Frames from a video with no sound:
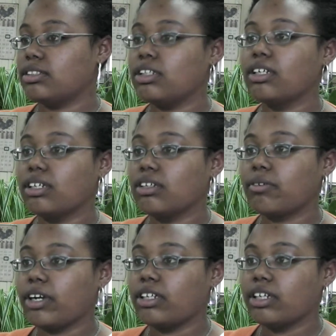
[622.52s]
not. Yeah,
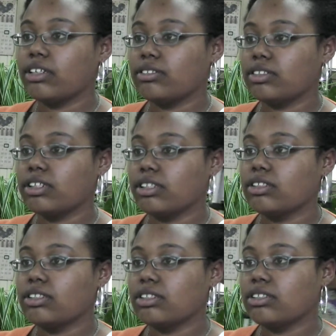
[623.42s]
right now, yeah,
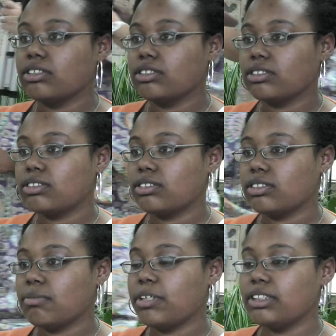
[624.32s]
it is.
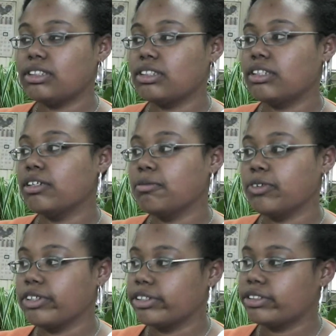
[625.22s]
I mean, to them
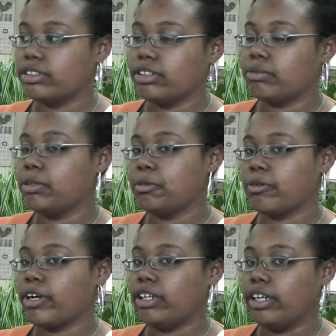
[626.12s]
or to other people
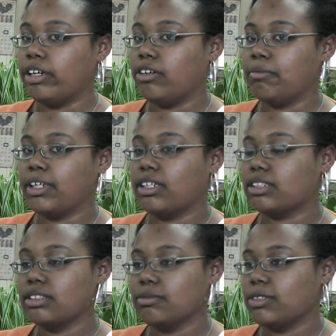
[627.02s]
right now, it may
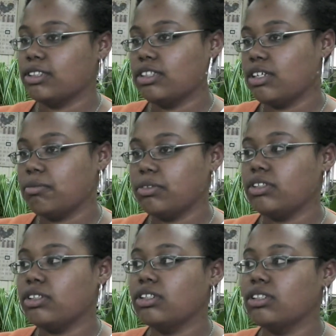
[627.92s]
not seem like that,
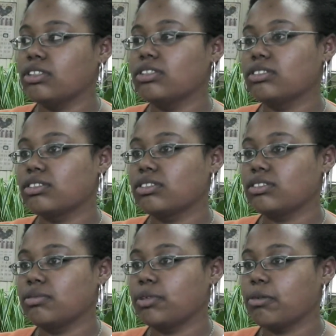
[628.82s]
but it is
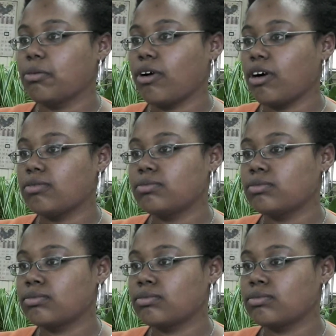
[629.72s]
a big problem.